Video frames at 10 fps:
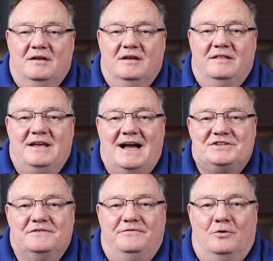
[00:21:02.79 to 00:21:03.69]
the Action
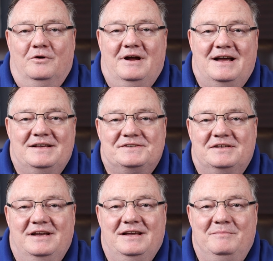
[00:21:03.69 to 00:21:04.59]
4 has
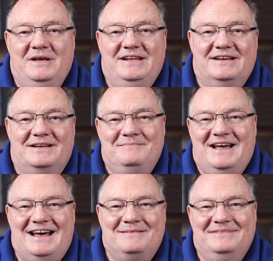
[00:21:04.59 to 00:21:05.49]
immediate
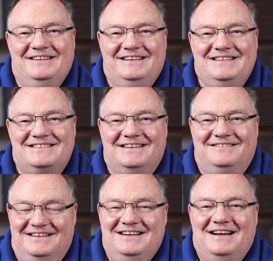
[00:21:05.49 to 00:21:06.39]
compatibility, so
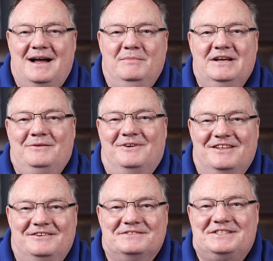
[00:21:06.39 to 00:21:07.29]
I'm looking at one of
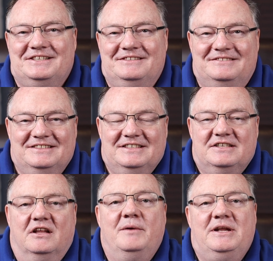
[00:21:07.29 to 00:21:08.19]
those too. So
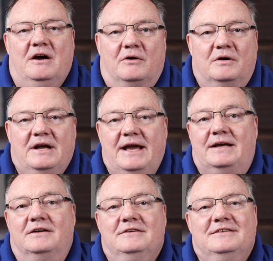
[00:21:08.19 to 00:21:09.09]
let me know, hey,
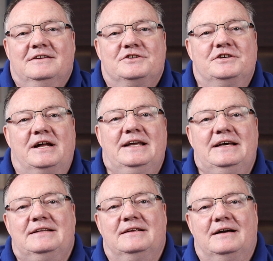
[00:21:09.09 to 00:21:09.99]
should I
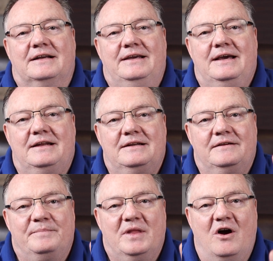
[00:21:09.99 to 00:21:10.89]
get a Canon
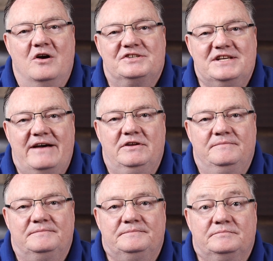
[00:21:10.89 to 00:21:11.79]
R7?
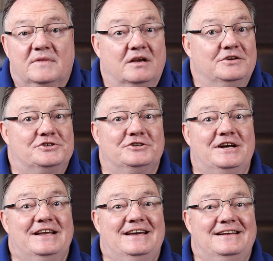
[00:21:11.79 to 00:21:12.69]
Should I
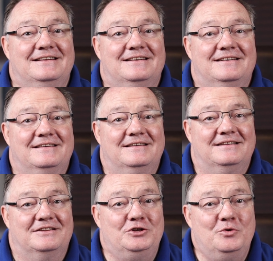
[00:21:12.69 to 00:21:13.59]
get
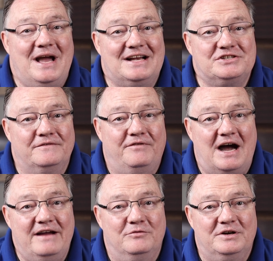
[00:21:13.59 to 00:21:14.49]
the new Action
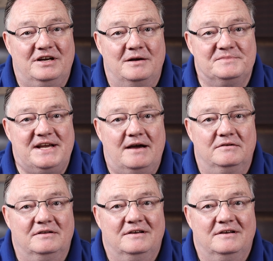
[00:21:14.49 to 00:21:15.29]
5 when it comes out?